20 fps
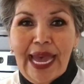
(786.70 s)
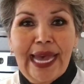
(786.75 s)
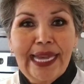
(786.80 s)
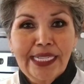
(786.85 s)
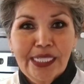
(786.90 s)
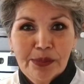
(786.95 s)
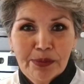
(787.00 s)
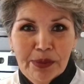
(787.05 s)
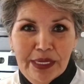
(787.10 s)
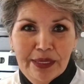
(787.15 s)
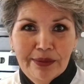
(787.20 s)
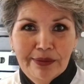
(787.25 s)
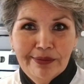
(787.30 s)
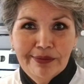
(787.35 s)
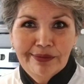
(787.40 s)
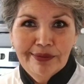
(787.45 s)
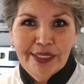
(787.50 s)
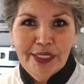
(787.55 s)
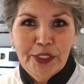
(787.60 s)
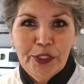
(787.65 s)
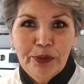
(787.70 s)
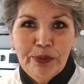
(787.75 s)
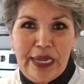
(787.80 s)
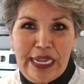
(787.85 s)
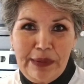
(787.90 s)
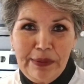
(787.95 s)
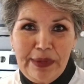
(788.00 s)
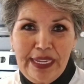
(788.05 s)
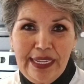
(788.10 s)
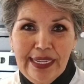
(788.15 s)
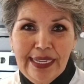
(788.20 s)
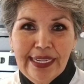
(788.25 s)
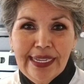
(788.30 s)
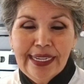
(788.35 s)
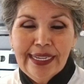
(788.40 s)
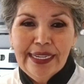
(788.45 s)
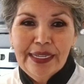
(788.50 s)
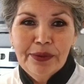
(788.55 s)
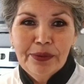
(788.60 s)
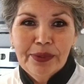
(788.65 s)
Aspen, a new baby.
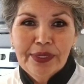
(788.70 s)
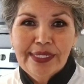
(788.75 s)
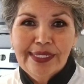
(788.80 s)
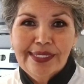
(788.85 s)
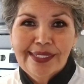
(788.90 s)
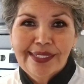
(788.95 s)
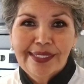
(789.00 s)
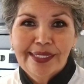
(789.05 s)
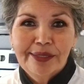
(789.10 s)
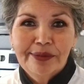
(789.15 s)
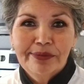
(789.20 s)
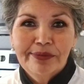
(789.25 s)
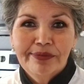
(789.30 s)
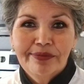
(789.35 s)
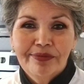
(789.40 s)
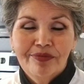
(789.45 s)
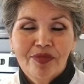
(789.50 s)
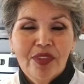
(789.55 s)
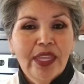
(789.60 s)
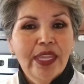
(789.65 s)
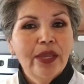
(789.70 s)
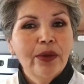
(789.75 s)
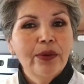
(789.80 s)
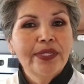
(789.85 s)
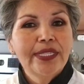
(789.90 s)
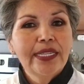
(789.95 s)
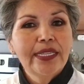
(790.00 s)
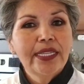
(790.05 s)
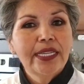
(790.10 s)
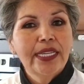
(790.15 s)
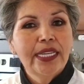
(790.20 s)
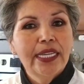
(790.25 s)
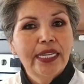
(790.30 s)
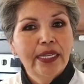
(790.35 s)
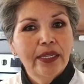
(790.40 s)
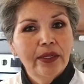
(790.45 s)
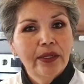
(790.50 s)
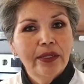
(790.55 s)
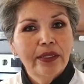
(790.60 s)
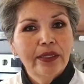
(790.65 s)
He was at the
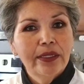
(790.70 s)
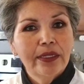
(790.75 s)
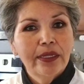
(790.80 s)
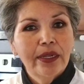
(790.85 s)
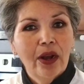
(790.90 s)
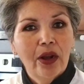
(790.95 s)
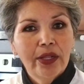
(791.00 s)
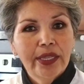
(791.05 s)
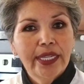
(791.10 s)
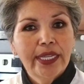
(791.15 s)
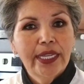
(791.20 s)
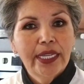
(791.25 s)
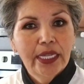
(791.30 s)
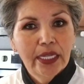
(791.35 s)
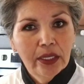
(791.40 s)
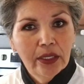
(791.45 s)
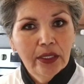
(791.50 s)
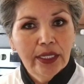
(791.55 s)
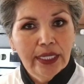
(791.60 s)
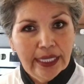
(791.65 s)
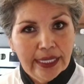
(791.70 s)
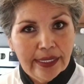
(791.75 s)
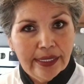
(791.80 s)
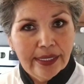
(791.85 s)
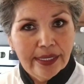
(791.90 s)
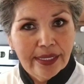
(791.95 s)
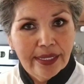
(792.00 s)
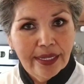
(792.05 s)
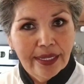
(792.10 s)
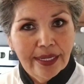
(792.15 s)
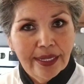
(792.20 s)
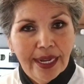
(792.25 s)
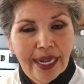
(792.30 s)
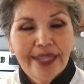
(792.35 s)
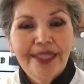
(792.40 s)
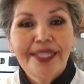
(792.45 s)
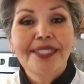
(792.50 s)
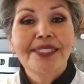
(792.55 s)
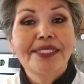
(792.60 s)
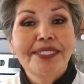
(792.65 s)
on the kill list
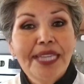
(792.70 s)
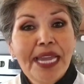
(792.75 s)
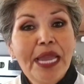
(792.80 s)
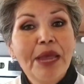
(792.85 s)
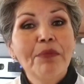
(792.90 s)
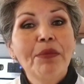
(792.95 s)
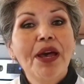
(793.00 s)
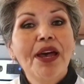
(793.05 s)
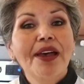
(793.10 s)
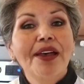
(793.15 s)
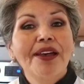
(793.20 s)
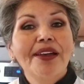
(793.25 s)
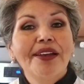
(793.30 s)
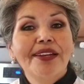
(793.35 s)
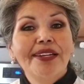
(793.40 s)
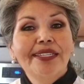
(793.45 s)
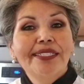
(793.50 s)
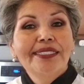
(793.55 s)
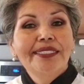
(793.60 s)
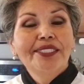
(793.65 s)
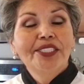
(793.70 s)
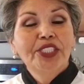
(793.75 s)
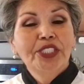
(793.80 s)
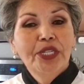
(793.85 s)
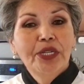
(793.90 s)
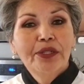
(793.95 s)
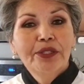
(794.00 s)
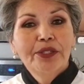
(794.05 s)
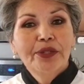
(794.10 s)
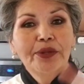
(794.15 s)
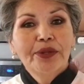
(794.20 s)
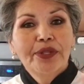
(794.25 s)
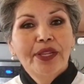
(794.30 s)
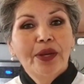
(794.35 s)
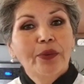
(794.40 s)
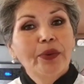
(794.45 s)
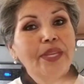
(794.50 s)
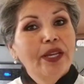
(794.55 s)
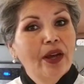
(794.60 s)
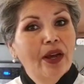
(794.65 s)
at the same shelter
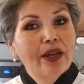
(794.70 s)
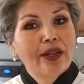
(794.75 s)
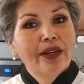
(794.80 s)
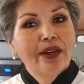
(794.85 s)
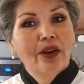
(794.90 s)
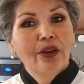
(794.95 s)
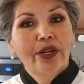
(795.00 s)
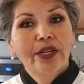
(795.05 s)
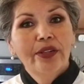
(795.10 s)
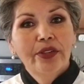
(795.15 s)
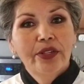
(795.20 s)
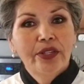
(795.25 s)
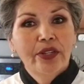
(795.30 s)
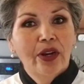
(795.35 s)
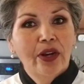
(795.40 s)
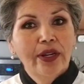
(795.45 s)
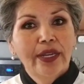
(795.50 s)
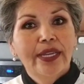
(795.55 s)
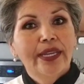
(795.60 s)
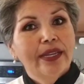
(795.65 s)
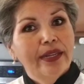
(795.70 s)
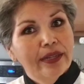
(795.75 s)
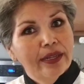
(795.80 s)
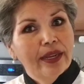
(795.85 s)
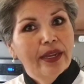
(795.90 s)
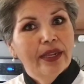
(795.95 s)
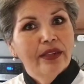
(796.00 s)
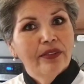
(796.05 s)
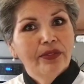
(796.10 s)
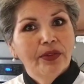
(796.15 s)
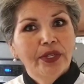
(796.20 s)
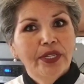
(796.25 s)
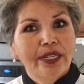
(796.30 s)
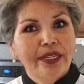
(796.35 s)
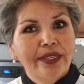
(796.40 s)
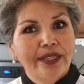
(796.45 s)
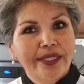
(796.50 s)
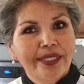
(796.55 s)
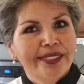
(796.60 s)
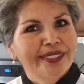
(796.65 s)
that we got our other dog in
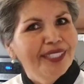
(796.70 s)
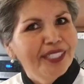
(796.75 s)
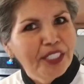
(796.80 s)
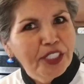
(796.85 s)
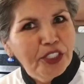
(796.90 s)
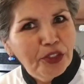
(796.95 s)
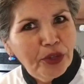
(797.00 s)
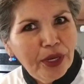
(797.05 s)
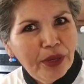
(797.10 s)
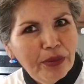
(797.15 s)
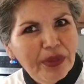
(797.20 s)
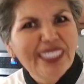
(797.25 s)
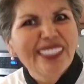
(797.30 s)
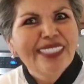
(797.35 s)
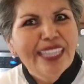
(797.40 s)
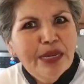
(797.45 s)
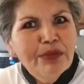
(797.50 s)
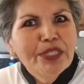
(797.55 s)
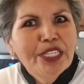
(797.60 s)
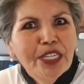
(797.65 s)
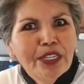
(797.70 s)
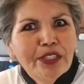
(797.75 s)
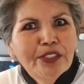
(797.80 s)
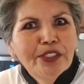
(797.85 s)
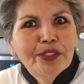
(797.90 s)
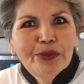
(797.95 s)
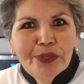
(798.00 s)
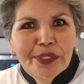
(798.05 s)
California. Isn't that a trip? Same shelter.